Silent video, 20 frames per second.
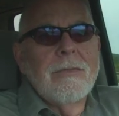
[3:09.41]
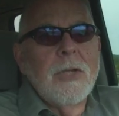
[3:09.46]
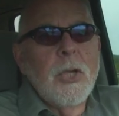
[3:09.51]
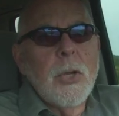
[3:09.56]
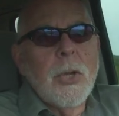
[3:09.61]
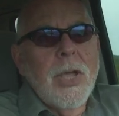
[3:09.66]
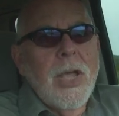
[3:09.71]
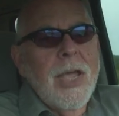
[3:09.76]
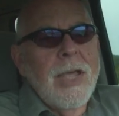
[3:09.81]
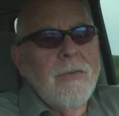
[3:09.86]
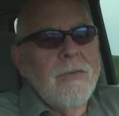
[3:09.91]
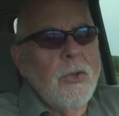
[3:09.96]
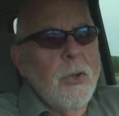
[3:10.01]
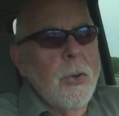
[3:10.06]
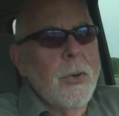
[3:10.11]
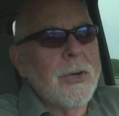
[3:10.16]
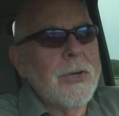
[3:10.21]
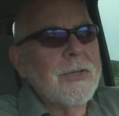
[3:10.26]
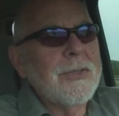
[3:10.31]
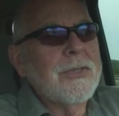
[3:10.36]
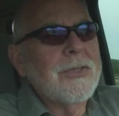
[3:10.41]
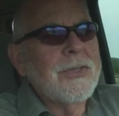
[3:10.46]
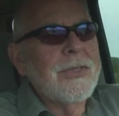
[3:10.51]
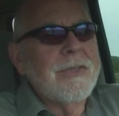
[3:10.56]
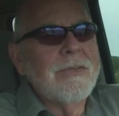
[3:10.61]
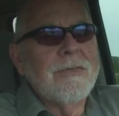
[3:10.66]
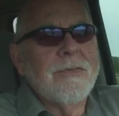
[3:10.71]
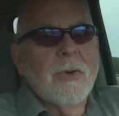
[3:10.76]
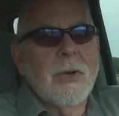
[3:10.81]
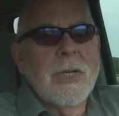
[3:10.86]
UK viewers
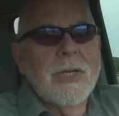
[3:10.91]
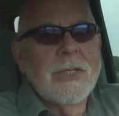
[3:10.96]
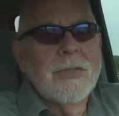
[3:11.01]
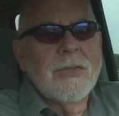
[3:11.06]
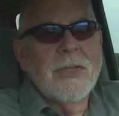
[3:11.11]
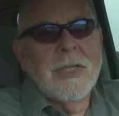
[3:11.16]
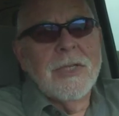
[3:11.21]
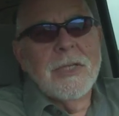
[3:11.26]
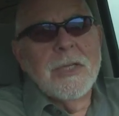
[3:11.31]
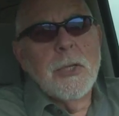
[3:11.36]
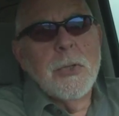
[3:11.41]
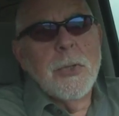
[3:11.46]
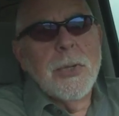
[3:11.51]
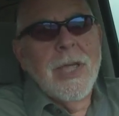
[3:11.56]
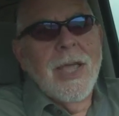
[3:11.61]
and friends in the